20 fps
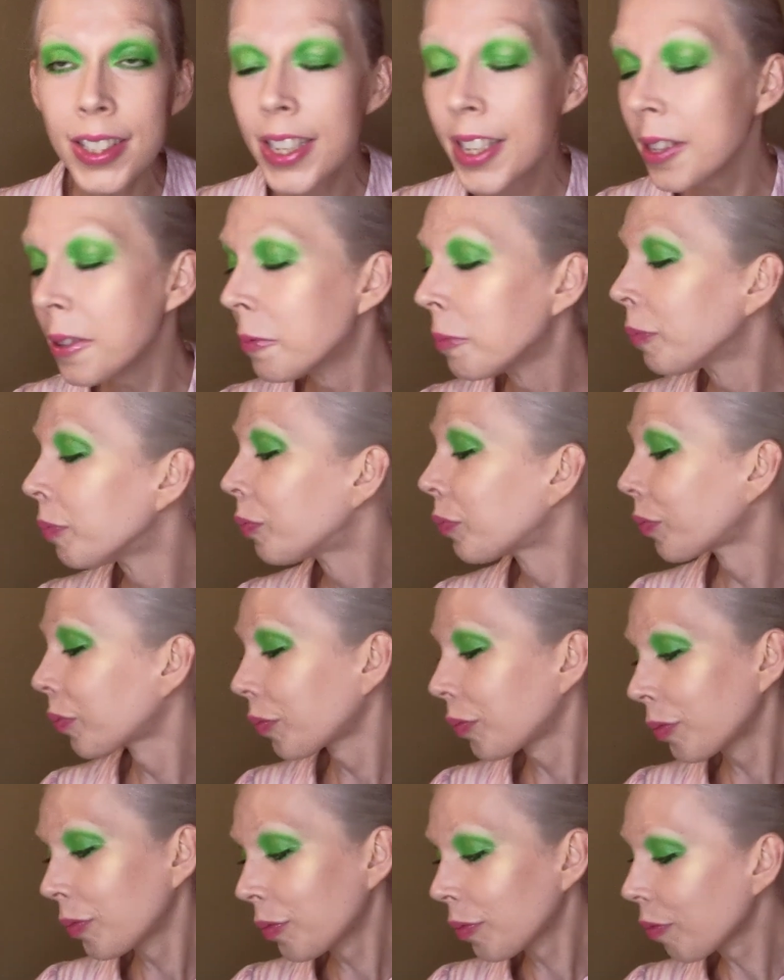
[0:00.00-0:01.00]
it,
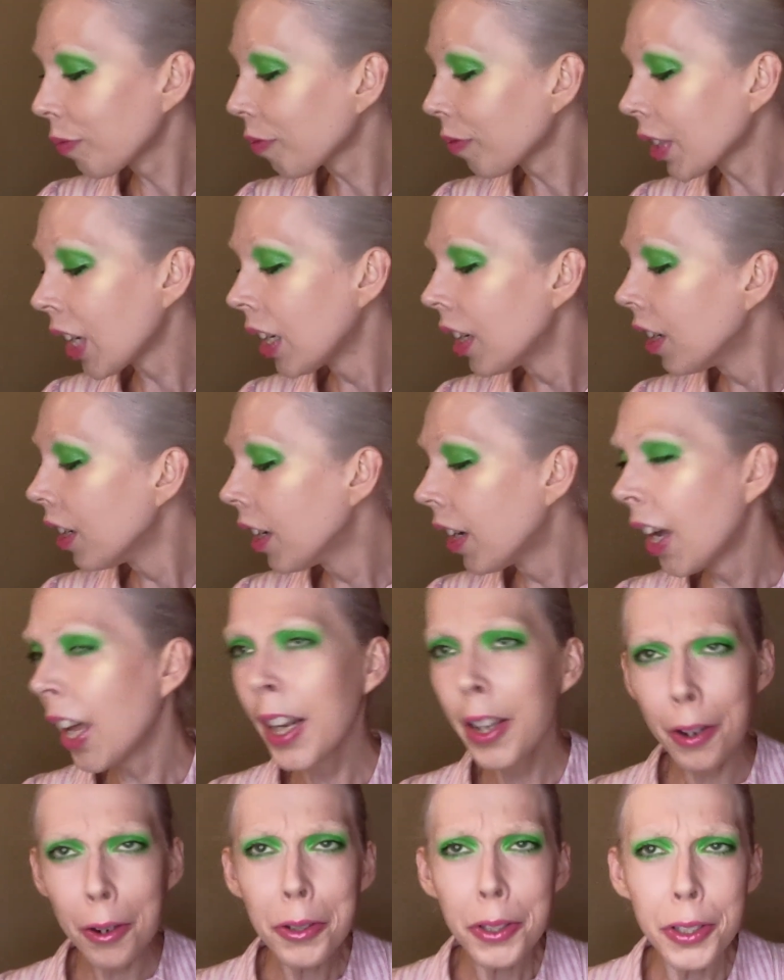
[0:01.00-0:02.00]
and I
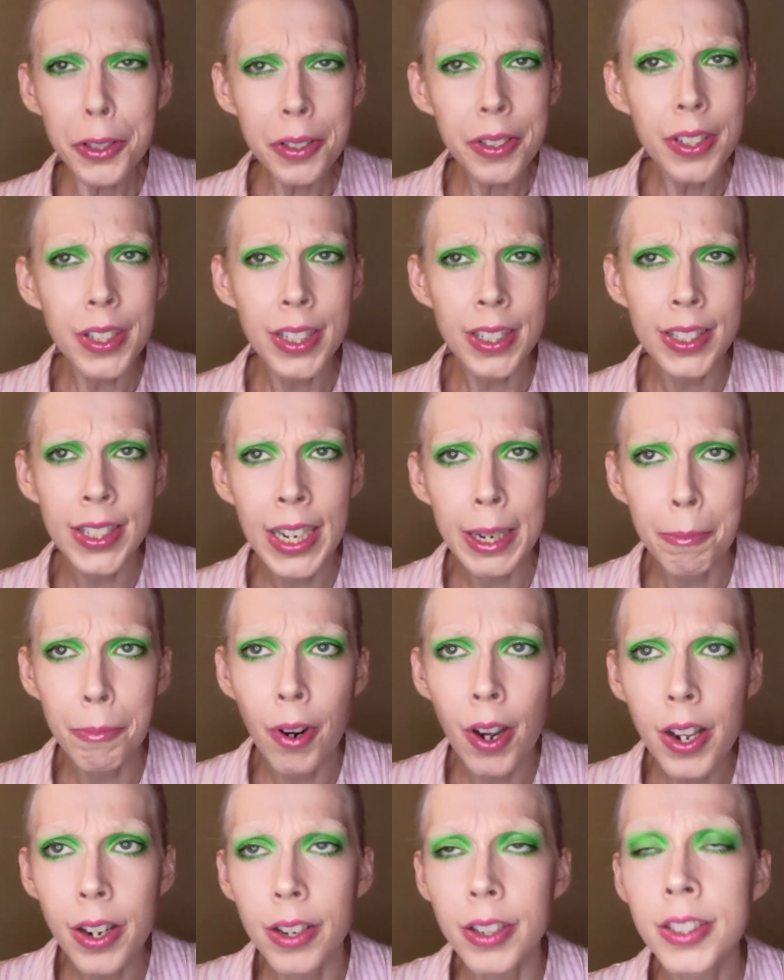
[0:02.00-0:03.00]
know she's using the same
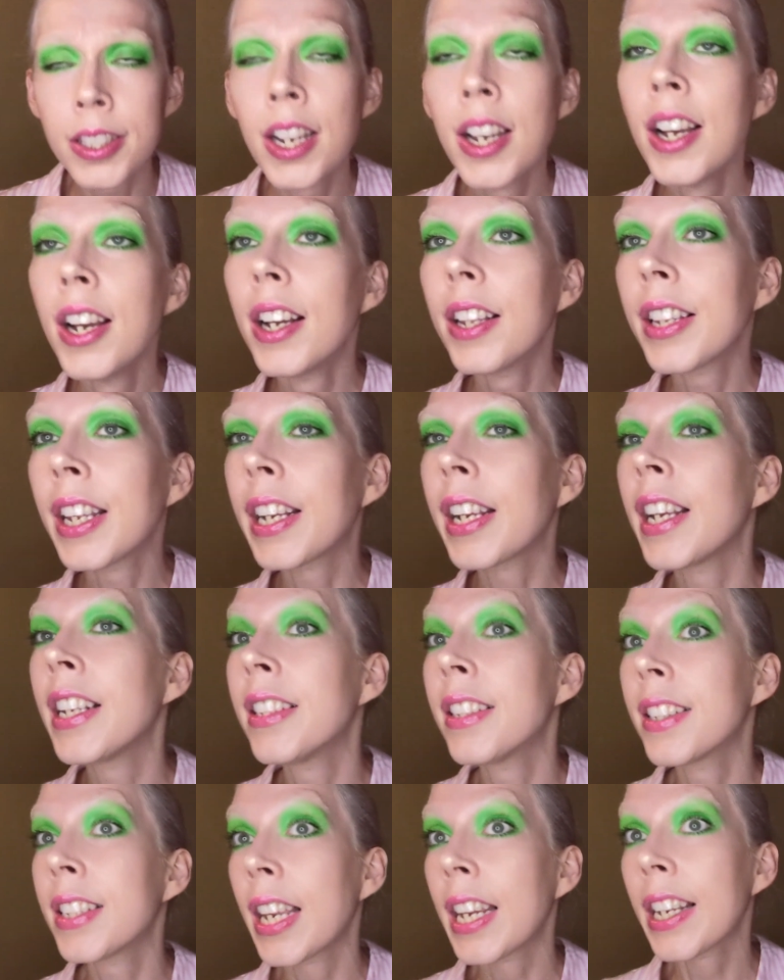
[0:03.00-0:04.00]
product, like
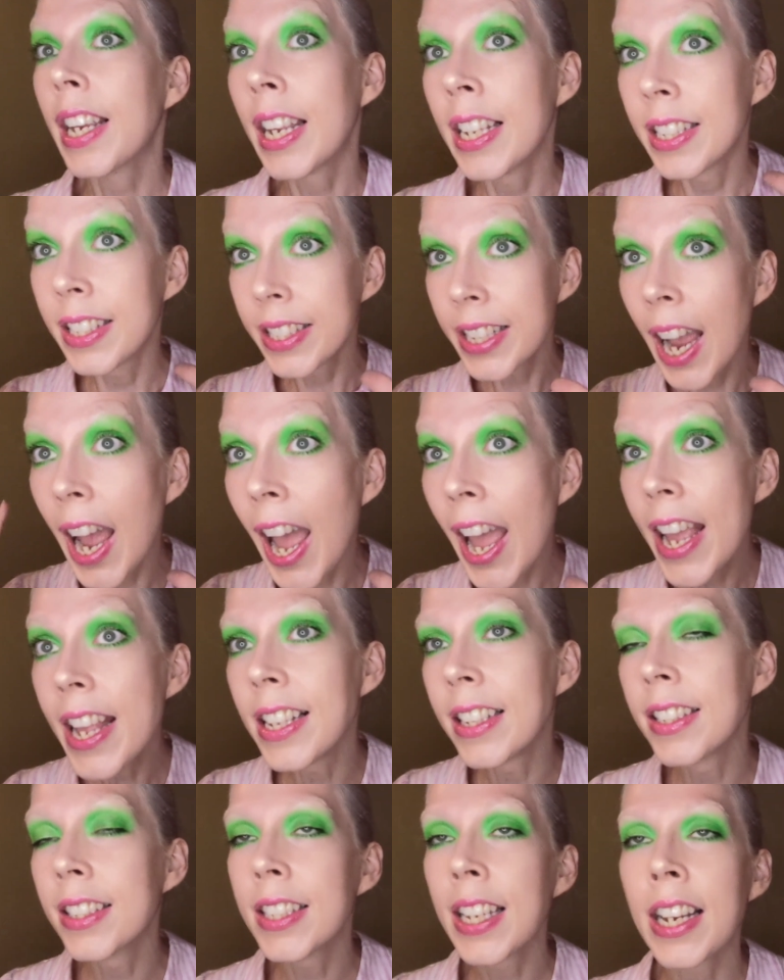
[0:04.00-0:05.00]
it's like
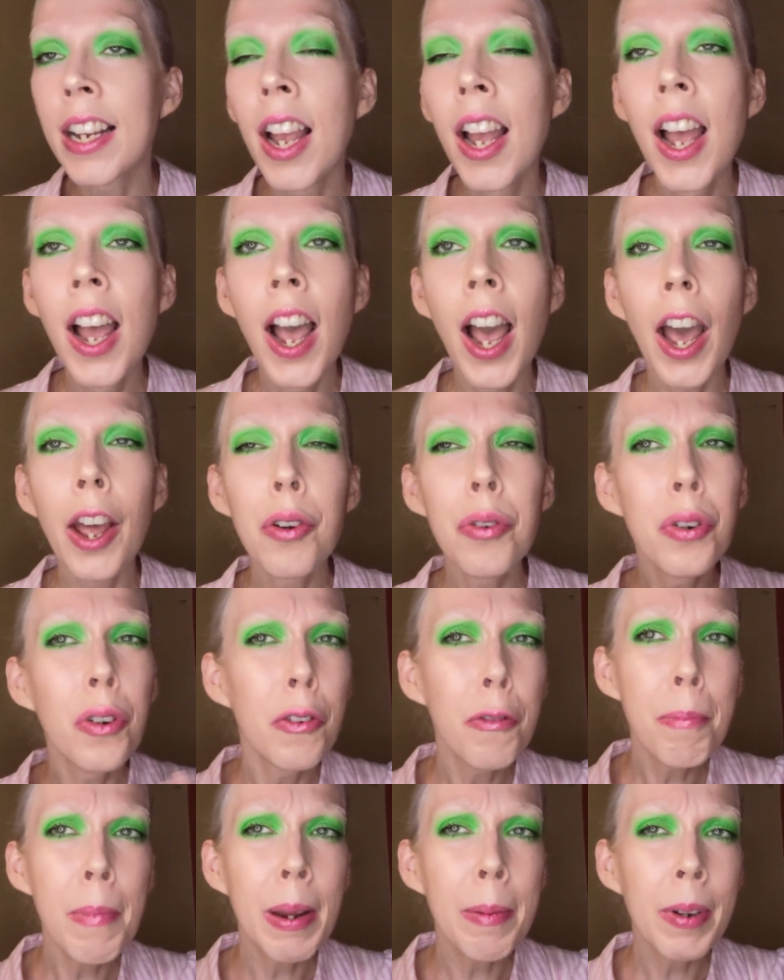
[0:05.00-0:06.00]
intense. Like I don't know if
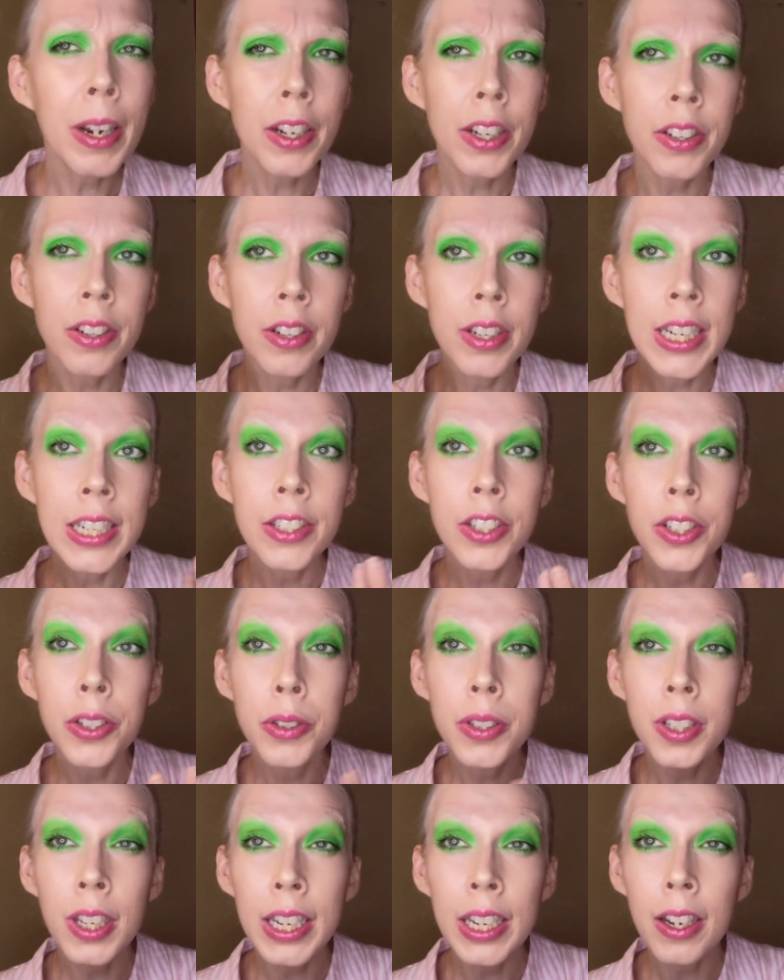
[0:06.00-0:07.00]
maybe I need to
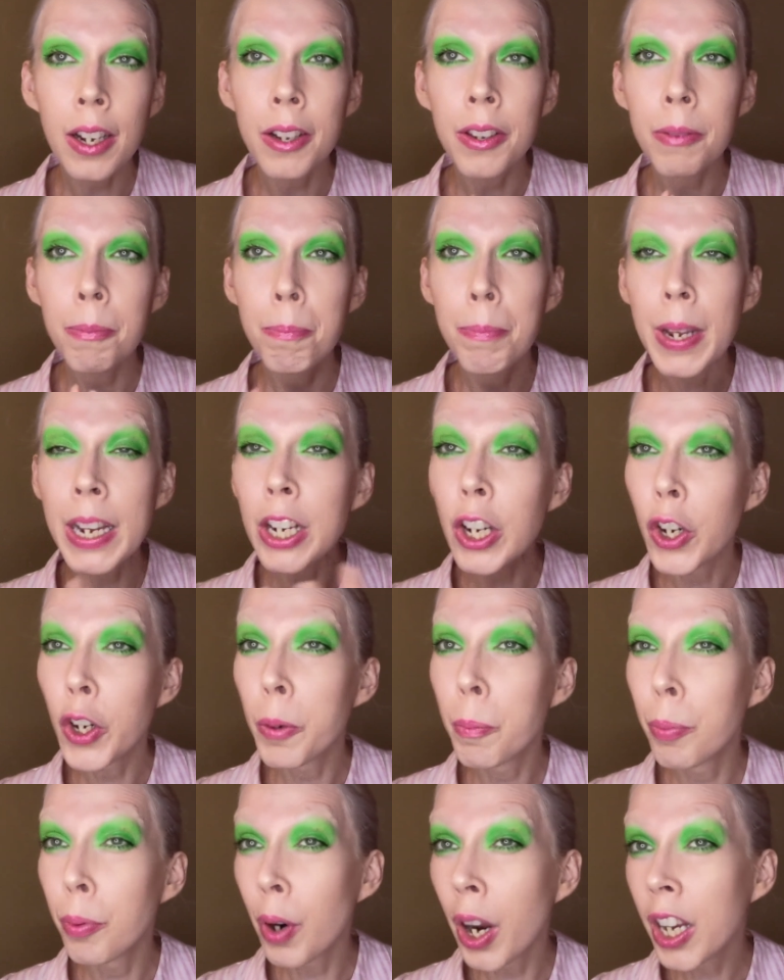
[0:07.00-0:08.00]
use like a bigger
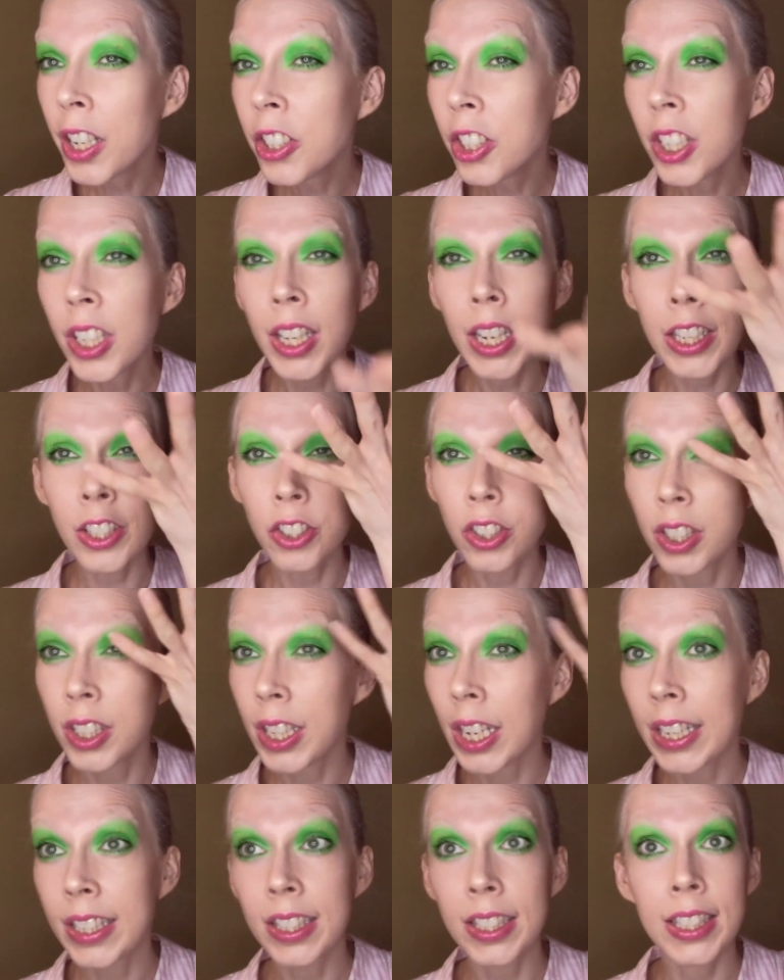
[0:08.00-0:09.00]
brush and like just
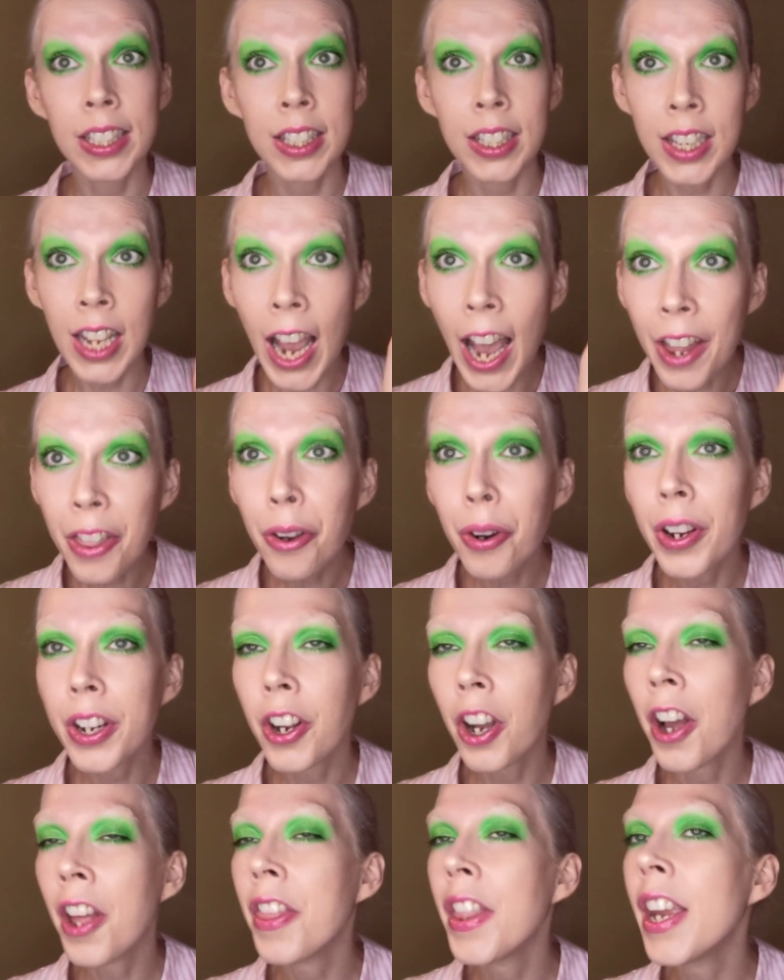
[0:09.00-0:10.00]
like slather it
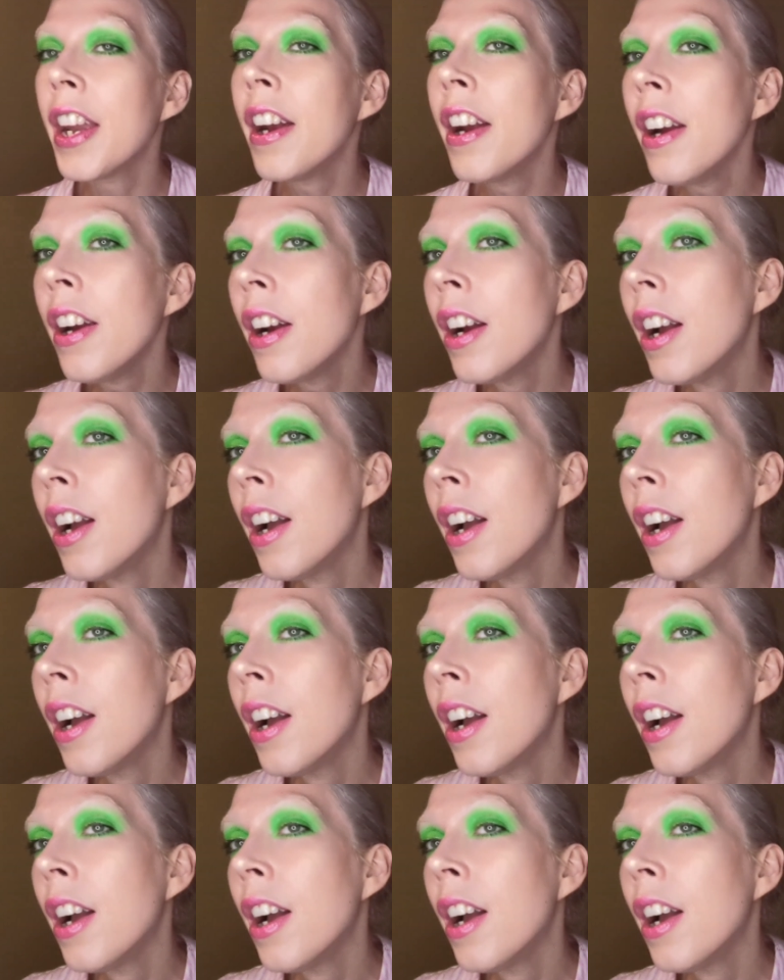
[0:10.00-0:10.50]
on there.